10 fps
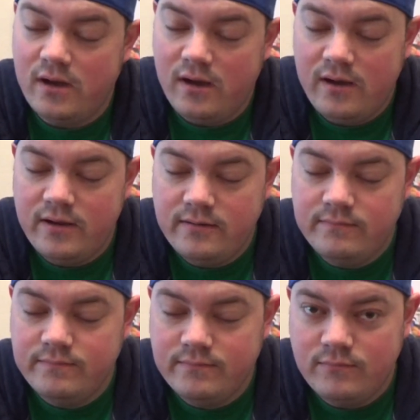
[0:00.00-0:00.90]

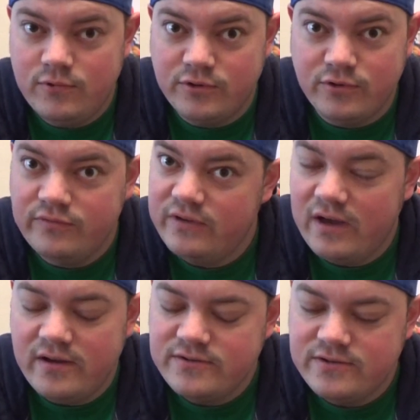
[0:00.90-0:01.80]
I want to do
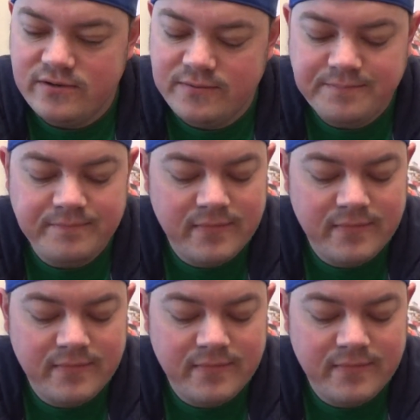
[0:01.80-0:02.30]
VRs to.